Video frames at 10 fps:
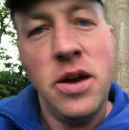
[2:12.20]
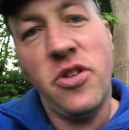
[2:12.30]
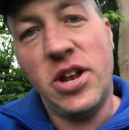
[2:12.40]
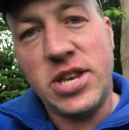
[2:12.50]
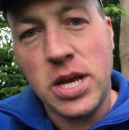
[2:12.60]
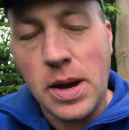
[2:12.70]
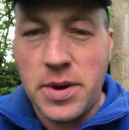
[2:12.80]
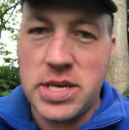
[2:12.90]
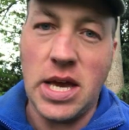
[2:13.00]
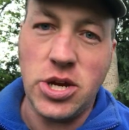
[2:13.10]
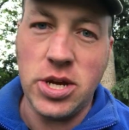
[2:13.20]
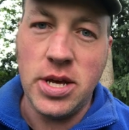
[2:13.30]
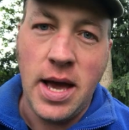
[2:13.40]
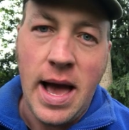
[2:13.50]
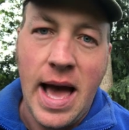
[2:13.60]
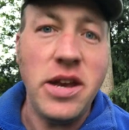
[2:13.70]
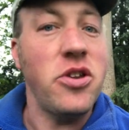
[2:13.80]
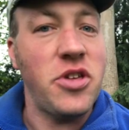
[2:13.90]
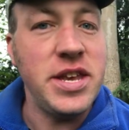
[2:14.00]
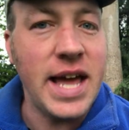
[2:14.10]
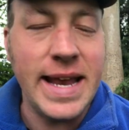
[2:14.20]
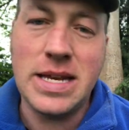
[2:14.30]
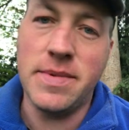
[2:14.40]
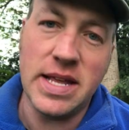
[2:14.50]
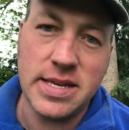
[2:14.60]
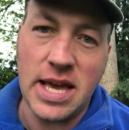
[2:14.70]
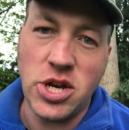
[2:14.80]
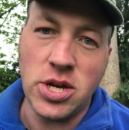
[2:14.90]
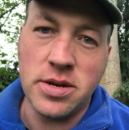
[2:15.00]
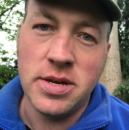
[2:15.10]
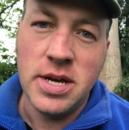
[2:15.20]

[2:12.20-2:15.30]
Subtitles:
then a 2 hour session, and another 90 minute session.